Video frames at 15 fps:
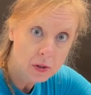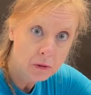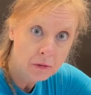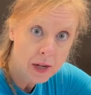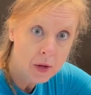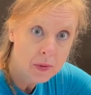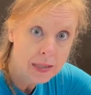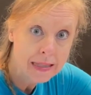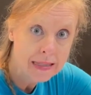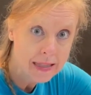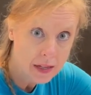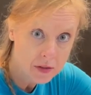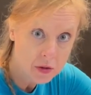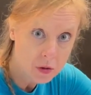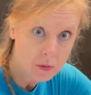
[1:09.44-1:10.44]
found in
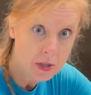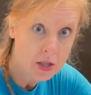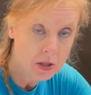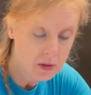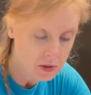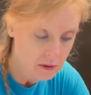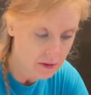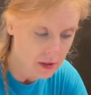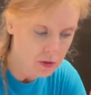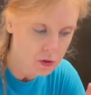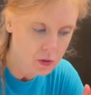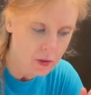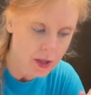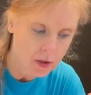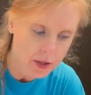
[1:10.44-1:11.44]
desert regions of
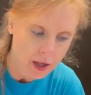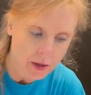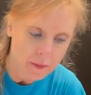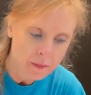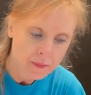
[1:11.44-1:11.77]
Australia.